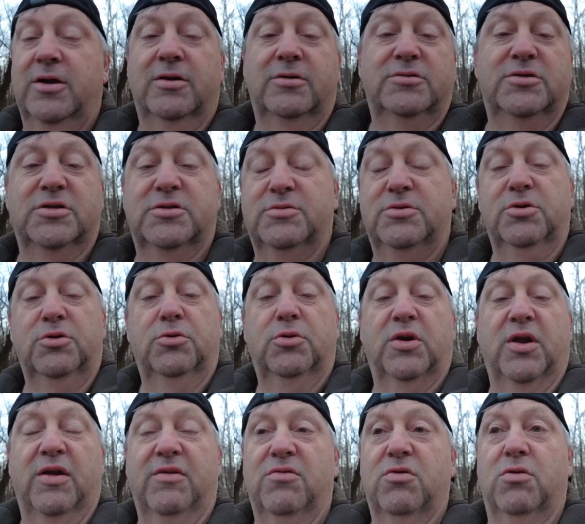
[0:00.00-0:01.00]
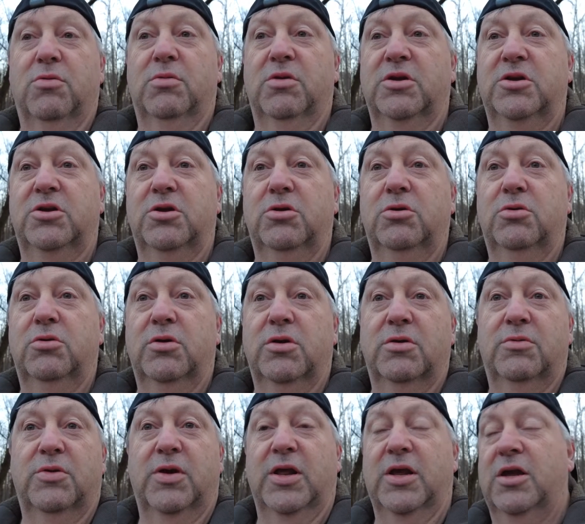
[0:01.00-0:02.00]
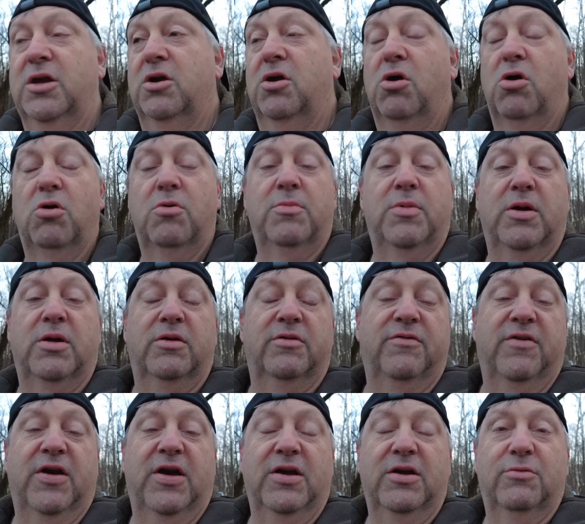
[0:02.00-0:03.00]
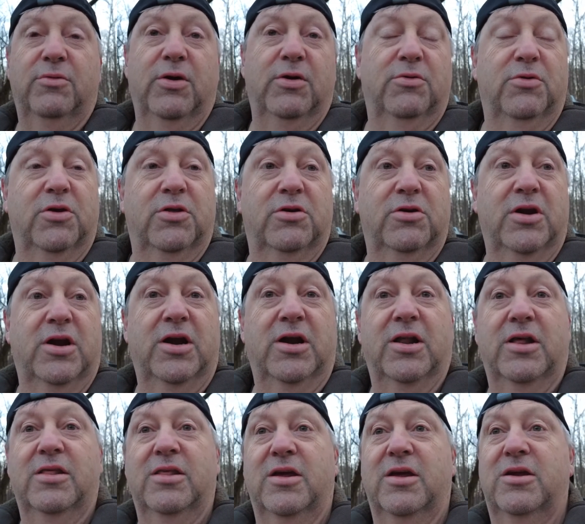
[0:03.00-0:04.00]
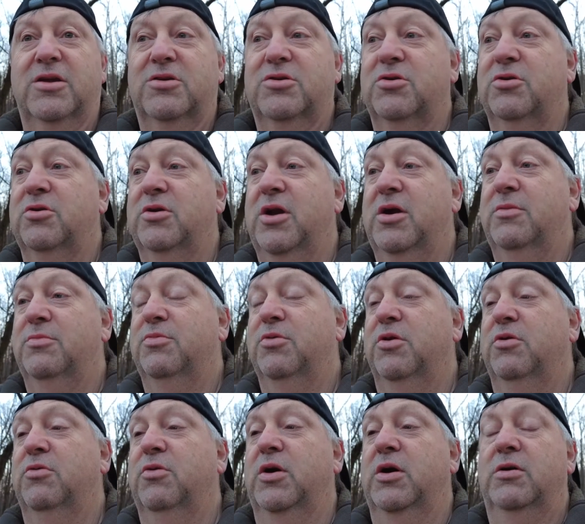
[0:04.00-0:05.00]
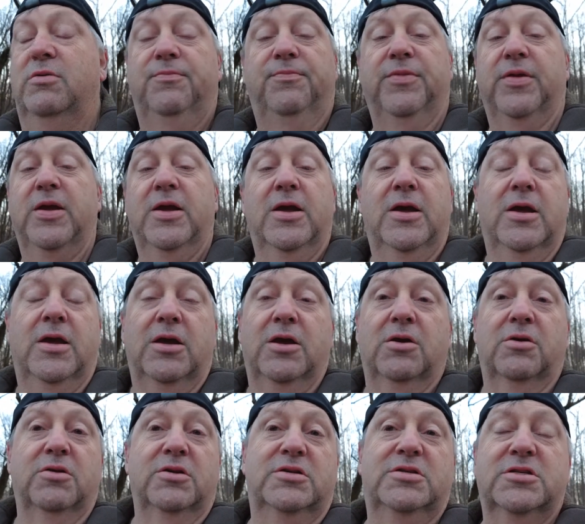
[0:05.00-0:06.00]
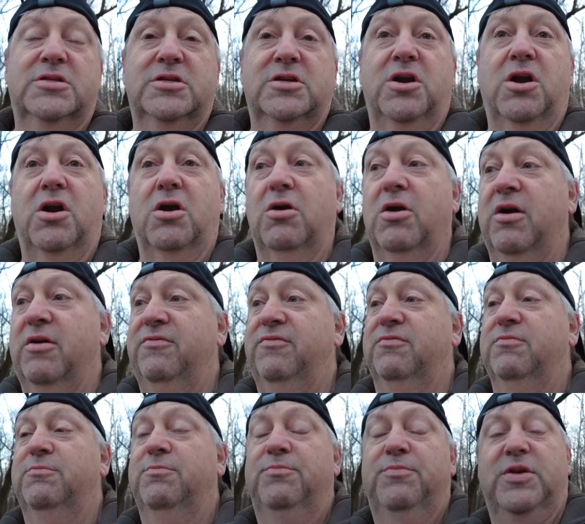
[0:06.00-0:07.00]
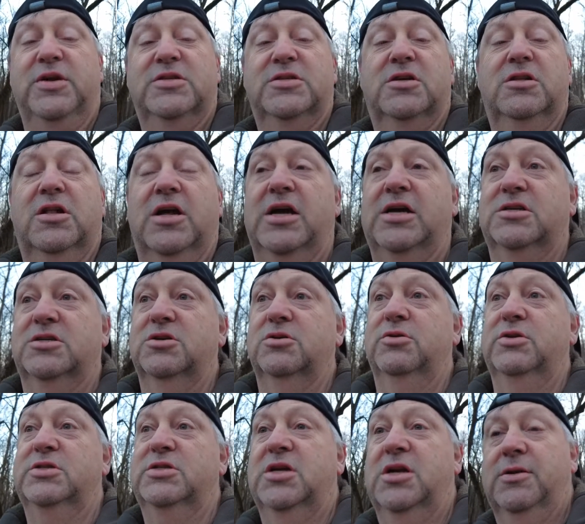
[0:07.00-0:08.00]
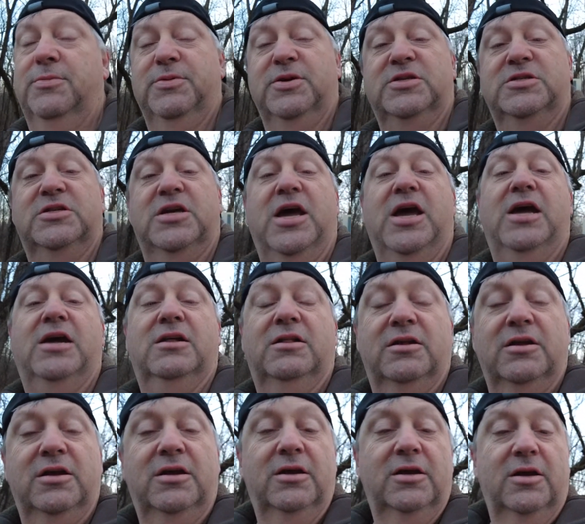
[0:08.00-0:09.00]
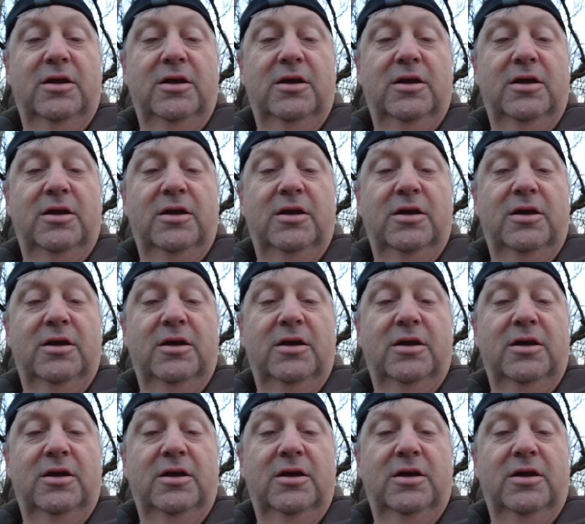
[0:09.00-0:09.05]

just do what I normally do, and then when I get home I'll evaluate whether or not I think it turned out pretty well. This is an RF piece of glass, so it's set up exactly